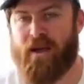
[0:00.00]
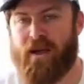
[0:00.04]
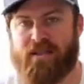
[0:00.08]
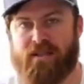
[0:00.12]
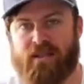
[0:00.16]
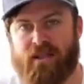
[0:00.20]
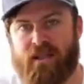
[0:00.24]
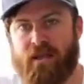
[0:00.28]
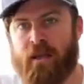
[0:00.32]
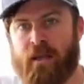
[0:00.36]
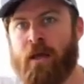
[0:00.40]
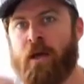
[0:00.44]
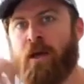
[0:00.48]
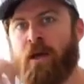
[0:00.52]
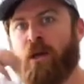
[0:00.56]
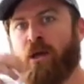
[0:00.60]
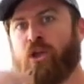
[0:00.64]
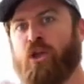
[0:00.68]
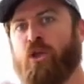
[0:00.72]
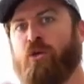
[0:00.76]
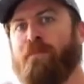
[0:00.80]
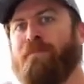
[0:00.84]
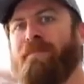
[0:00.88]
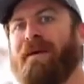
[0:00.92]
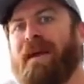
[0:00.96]
Wesley,
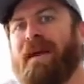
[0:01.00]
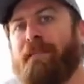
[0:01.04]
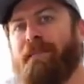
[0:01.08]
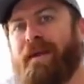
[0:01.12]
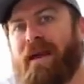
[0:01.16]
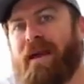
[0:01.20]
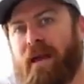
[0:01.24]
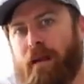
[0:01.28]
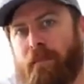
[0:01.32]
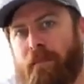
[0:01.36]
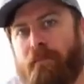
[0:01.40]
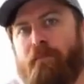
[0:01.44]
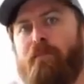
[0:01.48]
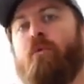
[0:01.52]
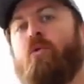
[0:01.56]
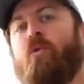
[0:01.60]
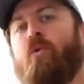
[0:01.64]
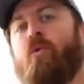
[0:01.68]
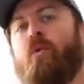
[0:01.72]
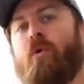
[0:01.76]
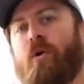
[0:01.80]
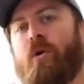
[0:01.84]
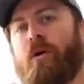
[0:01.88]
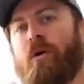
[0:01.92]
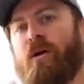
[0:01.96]
you may make
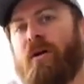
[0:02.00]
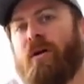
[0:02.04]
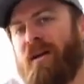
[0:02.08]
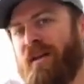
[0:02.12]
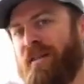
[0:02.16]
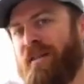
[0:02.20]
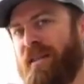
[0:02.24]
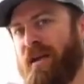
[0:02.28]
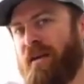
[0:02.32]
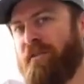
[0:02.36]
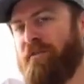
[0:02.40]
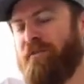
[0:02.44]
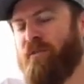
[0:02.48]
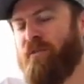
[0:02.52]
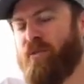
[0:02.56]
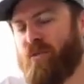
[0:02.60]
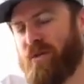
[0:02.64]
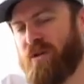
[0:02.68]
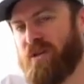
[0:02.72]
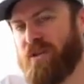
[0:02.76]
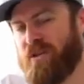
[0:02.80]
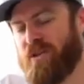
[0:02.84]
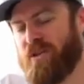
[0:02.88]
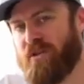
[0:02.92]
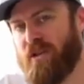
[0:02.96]
more than
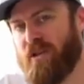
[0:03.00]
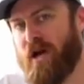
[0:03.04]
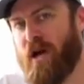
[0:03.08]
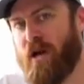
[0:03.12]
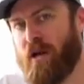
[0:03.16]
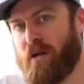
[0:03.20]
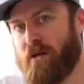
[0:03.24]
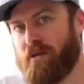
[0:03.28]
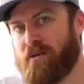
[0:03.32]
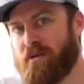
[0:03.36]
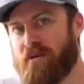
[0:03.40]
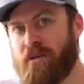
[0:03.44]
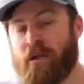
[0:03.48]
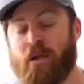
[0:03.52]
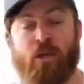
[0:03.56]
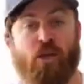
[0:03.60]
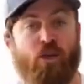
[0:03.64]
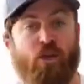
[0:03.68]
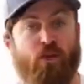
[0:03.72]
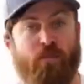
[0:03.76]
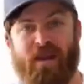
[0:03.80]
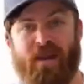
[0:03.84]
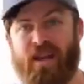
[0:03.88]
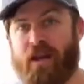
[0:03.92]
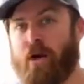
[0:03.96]
$42.
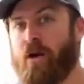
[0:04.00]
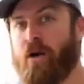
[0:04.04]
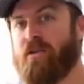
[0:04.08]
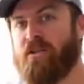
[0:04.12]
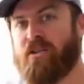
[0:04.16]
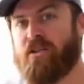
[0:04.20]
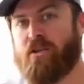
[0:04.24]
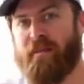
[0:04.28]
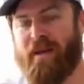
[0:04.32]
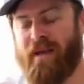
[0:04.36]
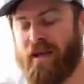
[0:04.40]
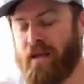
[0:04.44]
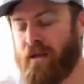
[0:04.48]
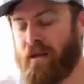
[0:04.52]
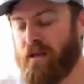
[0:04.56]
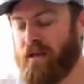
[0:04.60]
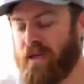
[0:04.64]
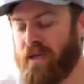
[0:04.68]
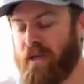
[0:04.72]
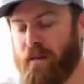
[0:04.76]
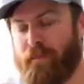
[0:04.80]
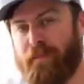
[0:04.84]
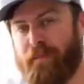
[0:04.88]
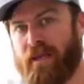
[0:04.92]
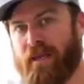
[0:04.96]
You may also make a
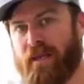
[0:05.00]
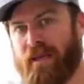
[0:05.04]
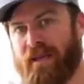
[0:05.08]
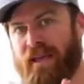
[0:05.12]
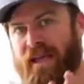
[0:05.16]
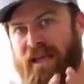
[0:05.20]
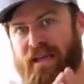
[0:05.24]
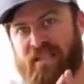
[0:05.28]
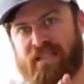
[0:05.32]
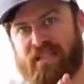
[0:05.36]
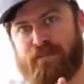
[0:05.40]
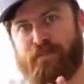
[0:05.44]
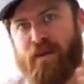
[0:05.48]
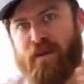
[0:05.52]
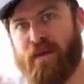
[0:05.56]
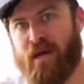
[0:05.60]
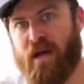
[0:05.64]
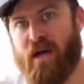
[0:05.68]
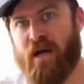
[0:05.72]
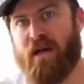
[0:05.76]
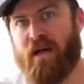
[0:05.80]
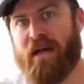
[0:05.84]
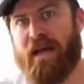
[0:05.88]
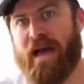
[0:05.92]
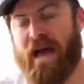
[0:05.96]
little bit less, but
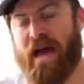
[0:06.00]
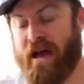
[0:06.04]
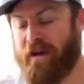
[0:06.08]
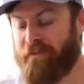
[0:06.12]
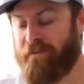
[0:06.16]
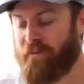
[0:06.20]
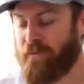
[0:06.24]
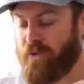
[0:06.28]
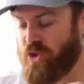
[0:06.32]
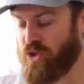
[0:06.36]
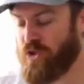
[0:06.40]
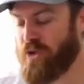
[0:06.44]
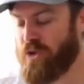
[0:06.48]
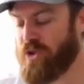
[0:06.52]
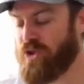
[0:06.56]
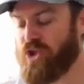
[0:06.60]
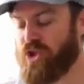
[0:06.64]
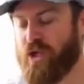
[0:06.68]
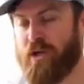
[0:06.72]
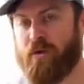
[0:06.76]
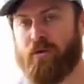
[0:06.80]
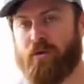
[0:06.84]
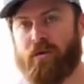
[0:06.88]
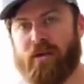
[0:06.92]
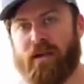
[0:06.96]
on average, you can
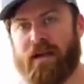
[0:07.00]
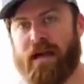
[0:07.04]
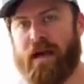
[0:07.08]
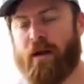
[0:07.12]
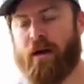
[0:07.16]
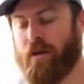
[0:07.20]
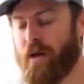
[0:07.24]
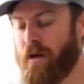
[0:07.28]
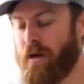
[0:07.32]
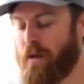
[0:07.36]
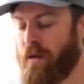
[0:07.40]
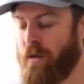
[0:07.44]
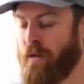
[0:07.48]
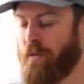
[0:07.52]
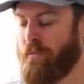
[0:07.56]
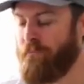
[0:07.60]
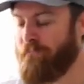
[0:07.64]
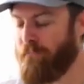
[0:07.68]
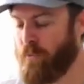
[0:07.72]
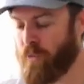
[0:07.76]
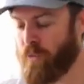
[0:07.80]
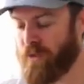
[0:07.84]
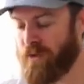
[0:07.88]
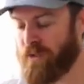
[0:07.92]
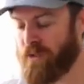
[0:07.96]
generally count on
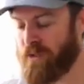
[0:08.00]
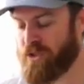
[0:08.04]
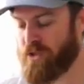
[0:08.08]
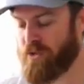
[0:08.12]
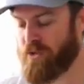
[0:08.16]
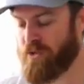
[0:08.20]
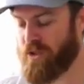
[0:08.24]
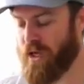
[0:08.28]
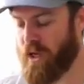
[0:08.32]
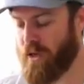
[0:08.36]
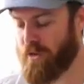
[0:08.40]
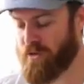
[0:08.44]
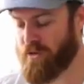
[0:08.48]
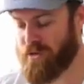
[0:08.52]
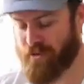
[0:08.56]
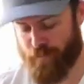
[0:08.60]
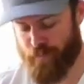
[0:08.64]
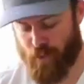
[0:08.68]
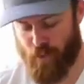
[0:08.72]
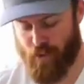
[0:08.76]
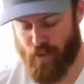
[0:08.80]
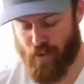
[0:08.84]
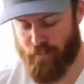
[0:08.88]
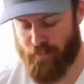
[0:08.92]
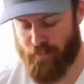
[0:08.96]
$42 per